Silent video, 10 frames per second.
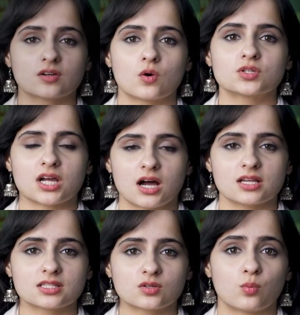the court
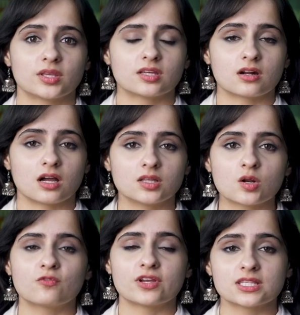asked whether other
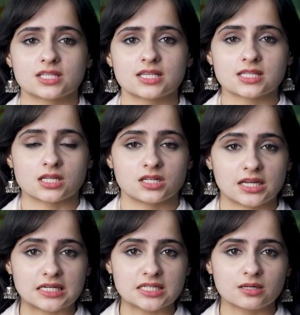offences under
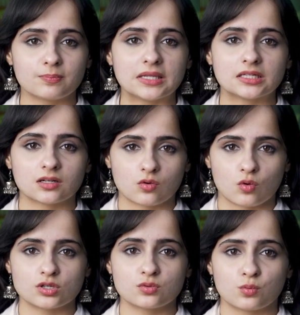Indian Penal
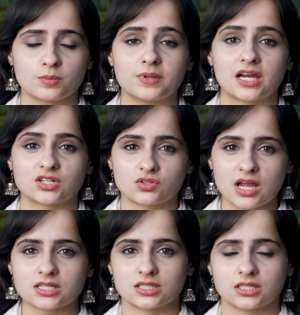Code would be
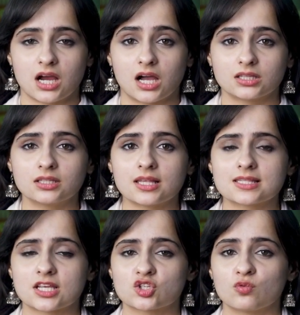attracted other than
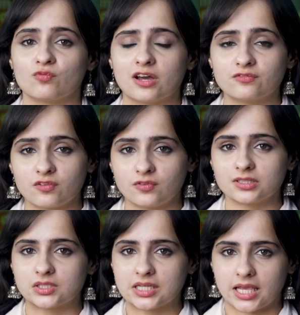section
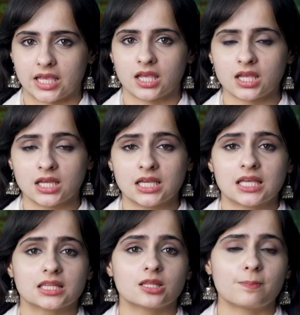153A,
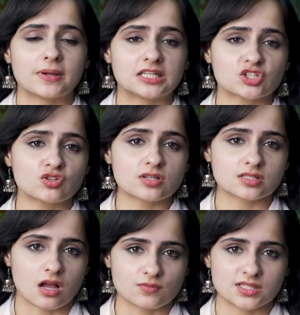the petitioner's
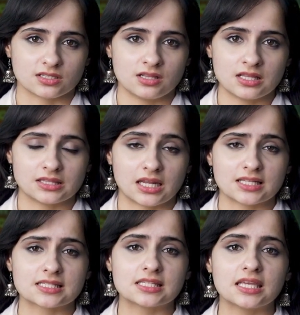counsel, that
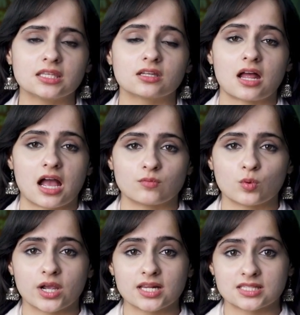is senior
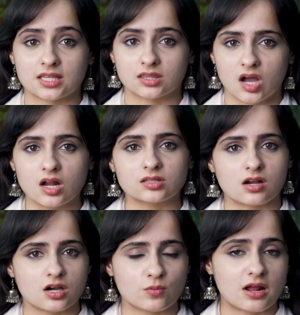advocate Siddharth
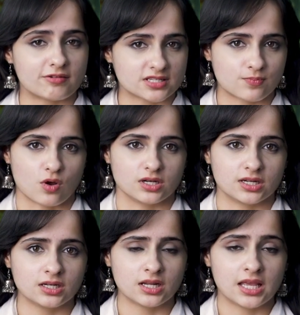Agarwal
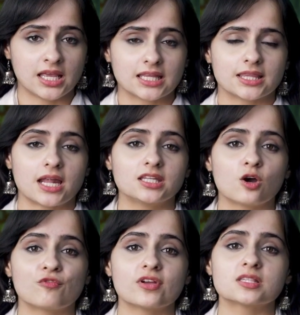responded that the
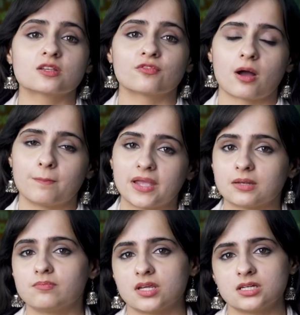offence of
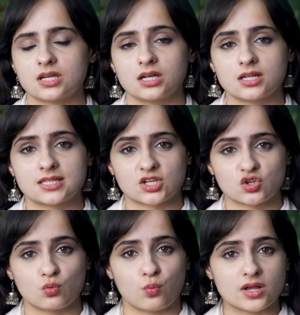abetment under
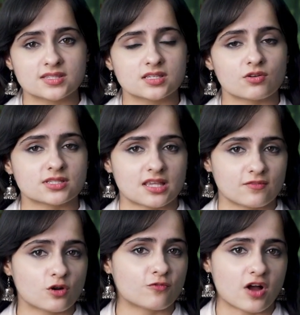section
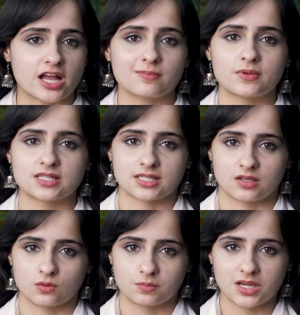107 of
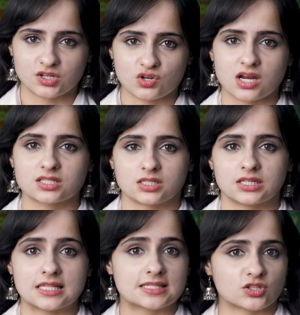IPC would be attracted
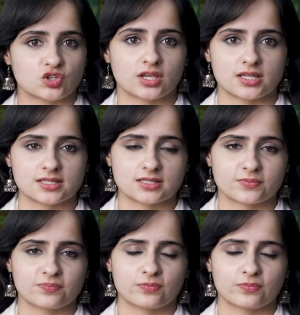in such a case.